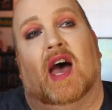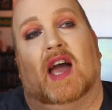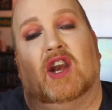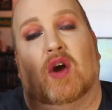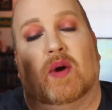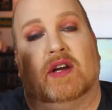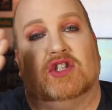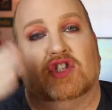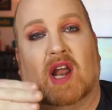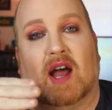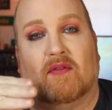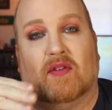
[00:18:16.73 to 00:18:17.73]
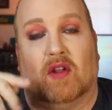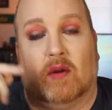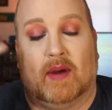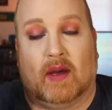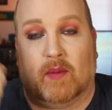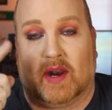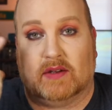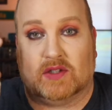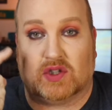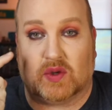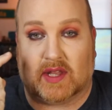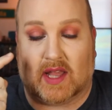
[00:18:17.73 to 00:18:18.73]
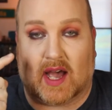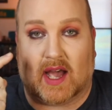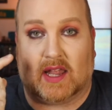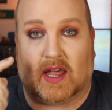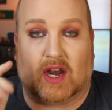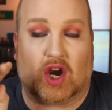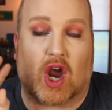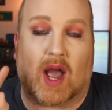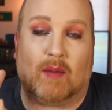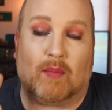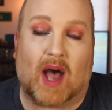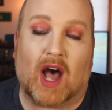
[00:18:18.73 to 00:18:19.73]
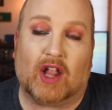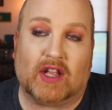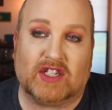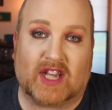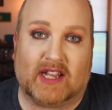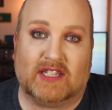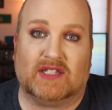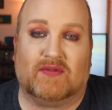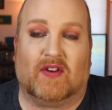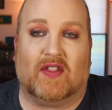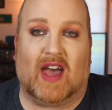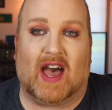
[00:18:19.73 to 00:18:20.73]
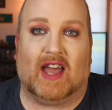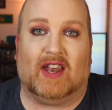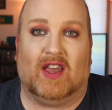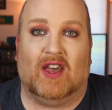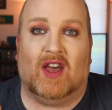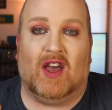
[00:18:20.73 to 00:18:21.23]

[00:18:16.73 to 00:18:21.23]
I know it shut off a little bit when I was doing the eyeliner. I apologize for that.